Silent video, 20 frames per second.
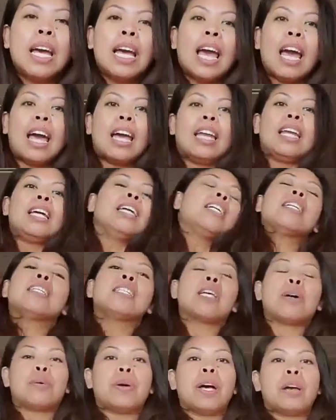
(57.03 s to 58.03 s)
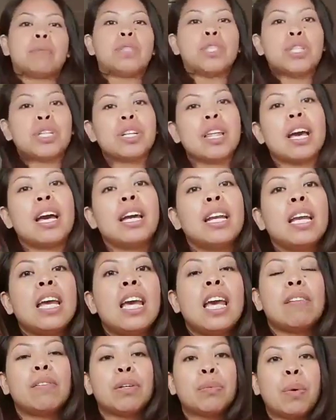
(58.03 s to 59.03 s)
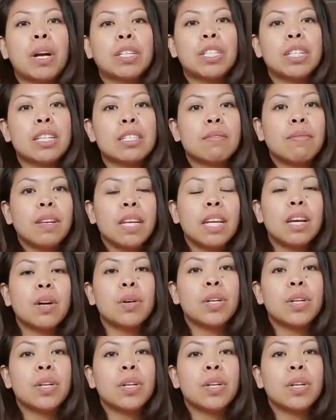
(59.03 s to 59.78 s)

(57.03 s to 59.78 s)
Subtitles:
And so I'm sure that if you're watching this video,